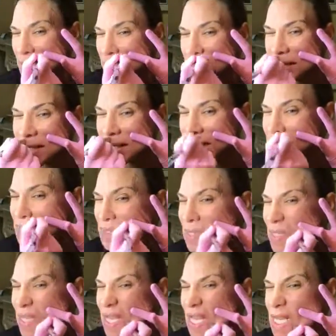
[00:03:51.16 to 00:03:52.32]
your skin is
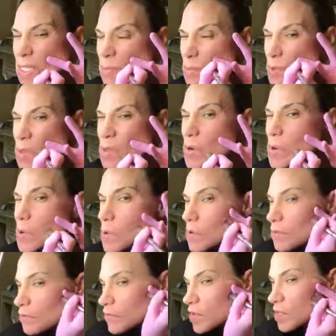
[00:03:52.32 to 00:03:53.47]
looking smoother,
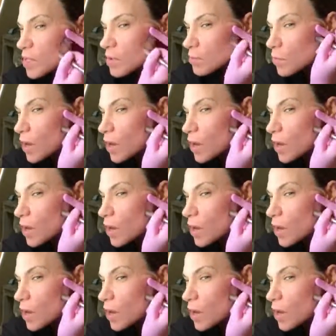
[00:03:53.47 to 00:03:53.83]
feeling